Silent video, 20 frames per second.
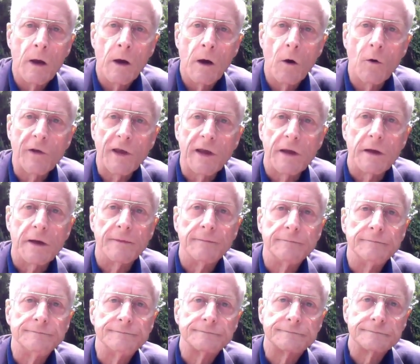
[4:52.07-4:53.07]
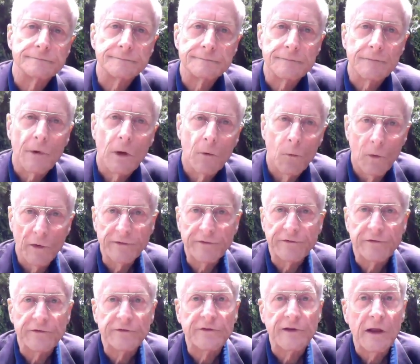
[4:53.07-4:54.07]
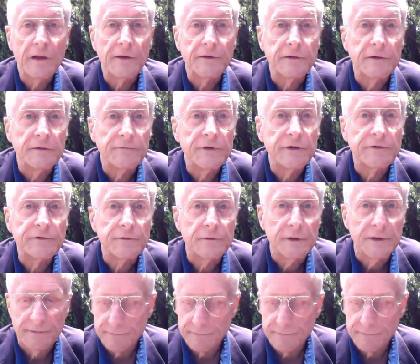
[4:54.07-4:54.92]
Okay, what's the skeleton of history?